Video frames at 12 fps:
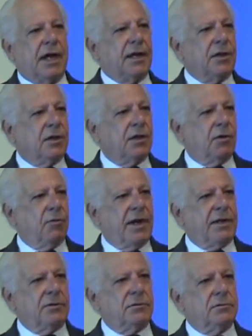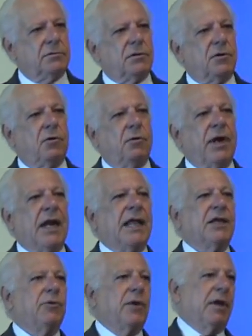either the ground or
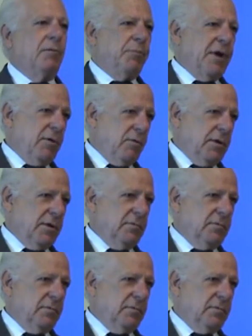electrical power.